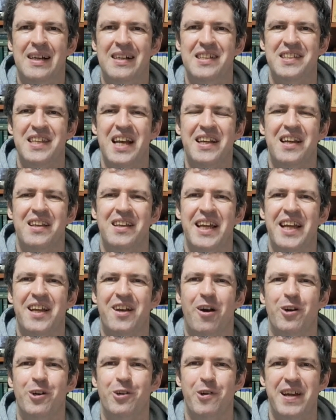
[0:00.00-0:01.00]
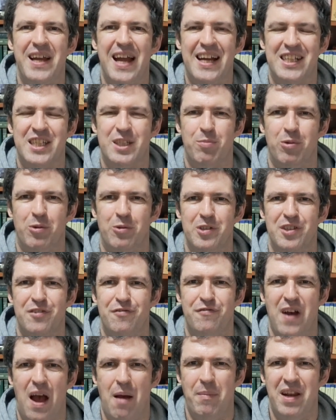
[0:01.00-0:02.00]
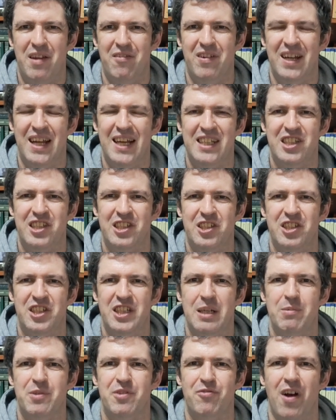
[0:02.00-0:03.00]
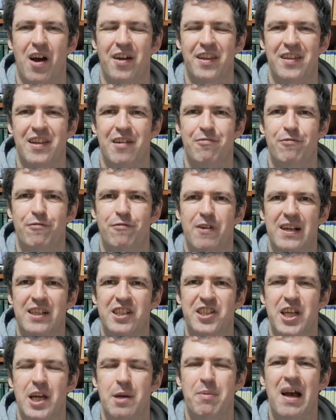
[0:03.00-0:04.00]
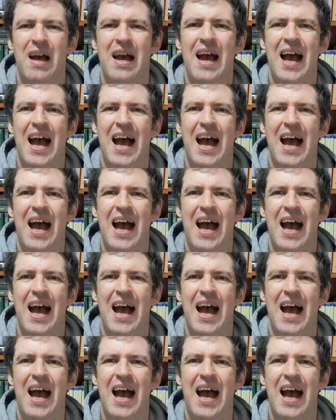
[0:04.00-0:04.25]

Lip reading: Secondly, Concrete explores family relationships rather than friendship.